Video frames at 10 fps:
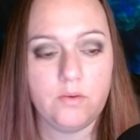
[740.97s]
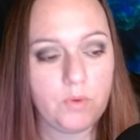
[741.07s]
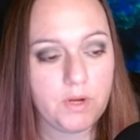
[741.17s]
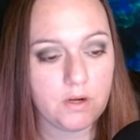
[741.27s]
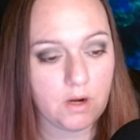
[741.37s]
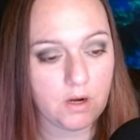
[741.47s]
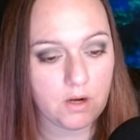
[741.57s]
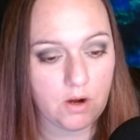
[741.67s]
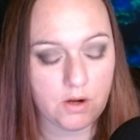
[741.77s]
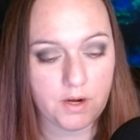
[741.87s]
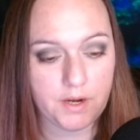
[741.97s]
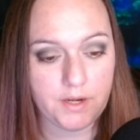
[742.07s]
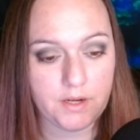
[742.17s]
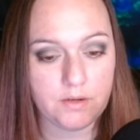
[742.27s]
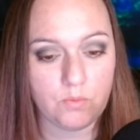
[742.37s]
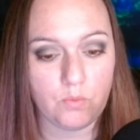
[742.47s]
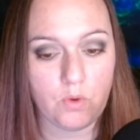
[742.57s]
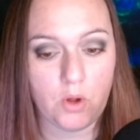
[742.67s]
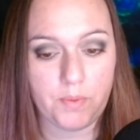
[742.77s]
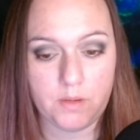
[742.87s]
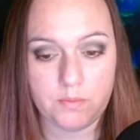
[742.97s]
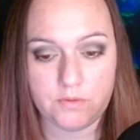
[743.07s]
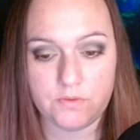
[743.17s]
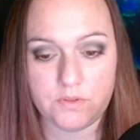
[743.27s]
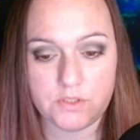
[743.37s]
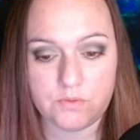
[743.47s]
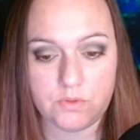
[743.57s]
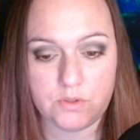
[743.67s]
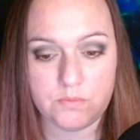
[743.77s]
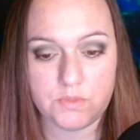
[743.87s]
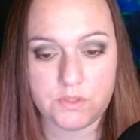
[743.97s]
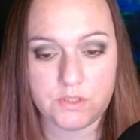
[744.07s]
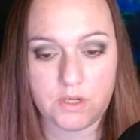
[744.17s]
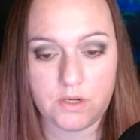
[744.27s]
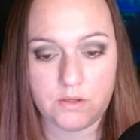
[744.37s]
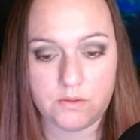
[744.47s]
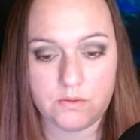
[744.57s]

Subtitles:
we are on wallpaper for this room. So